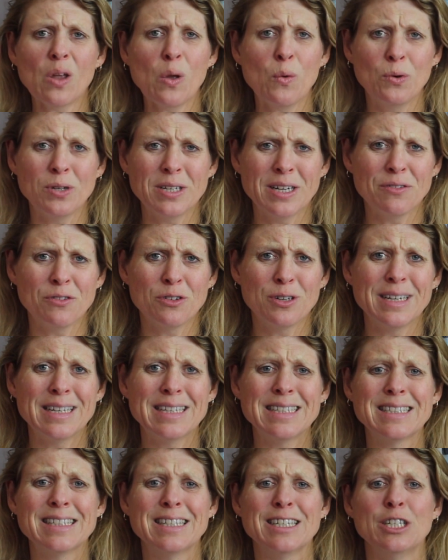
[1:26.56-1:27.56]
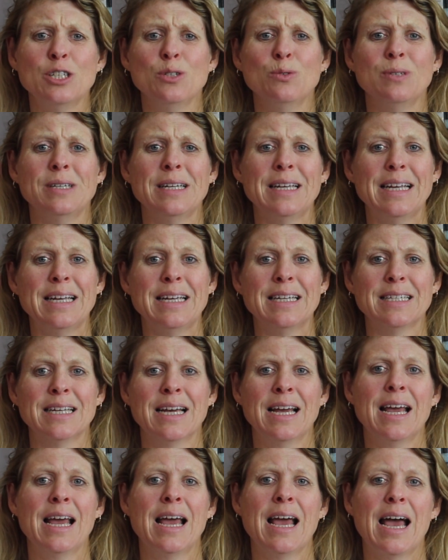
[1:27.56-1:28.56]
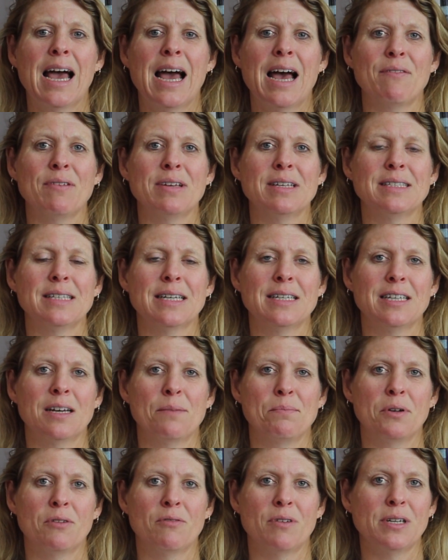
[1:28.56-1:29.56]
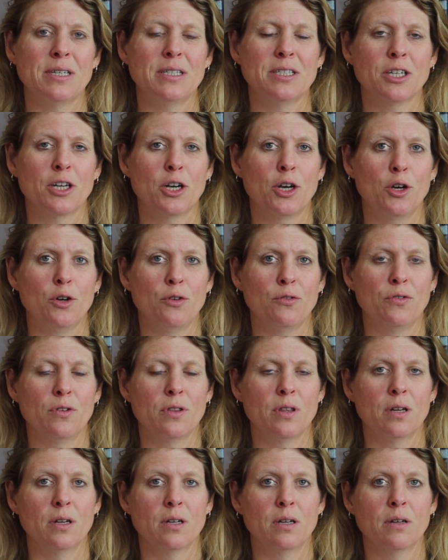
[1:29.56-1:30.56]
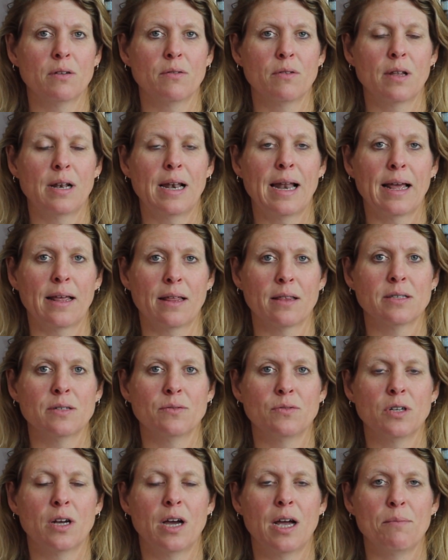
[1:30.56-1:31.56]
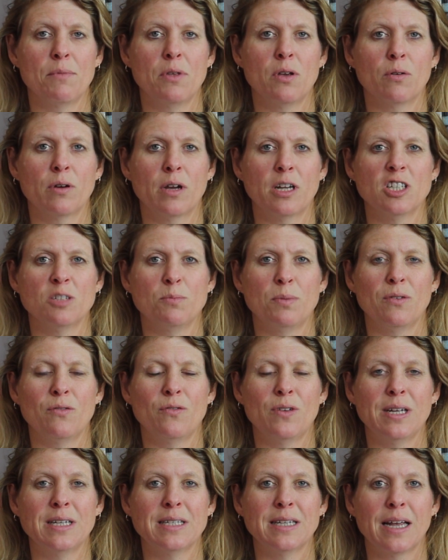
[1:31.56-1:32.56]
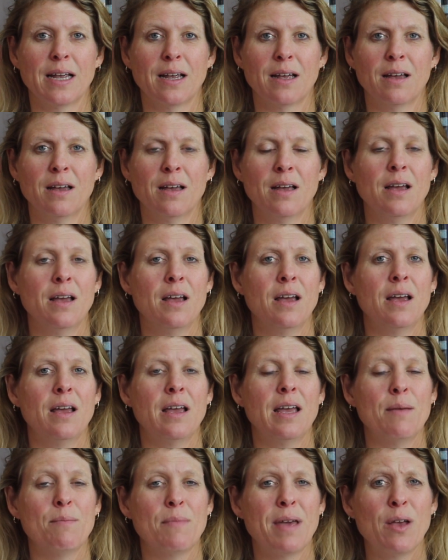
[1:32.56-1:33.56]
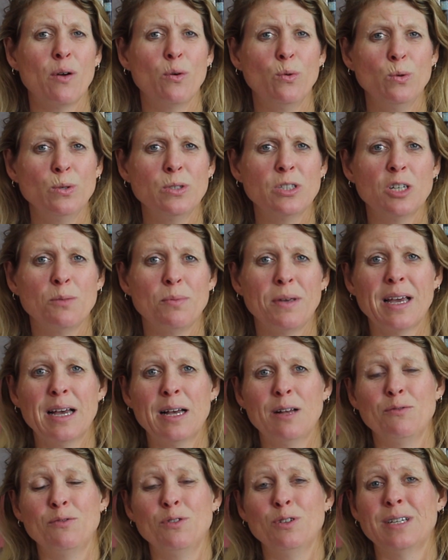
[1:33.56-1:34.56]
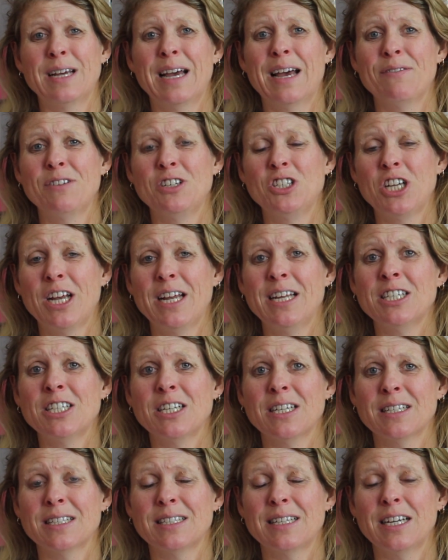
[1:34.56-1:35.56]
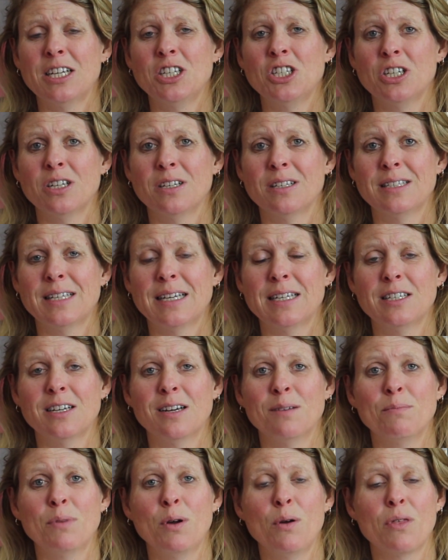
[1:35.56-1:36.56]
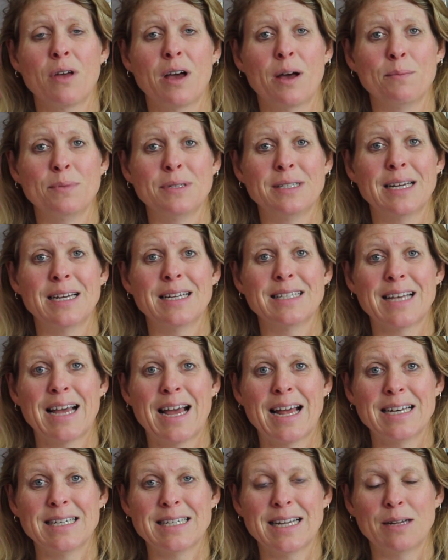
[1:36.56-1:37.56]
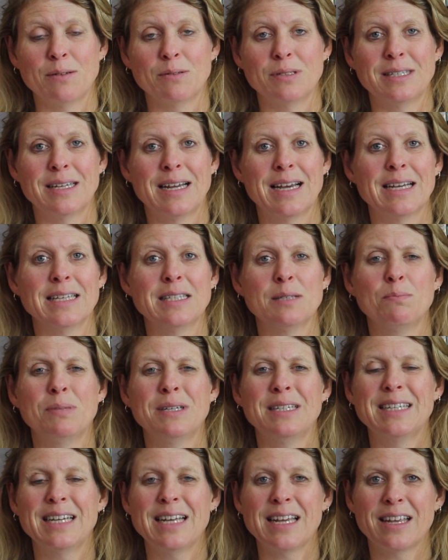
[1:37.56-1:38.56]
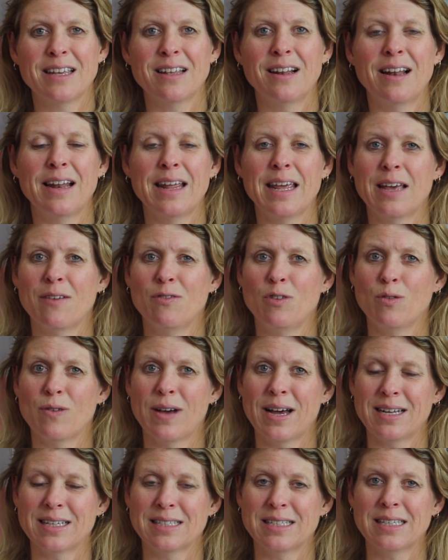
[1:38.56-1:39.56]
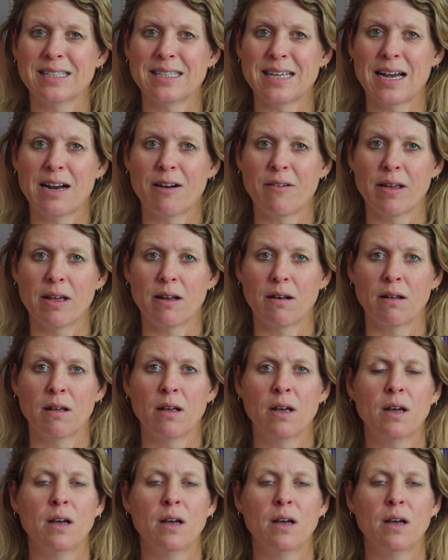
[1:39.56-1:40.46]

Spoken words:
whatever it is that you need, have it set up and ready to go for the lengths of time that you're going to be feeding. It may also be helpful to have a changing station set up both upstairs and downstairs, particularly if you've had a cesarean.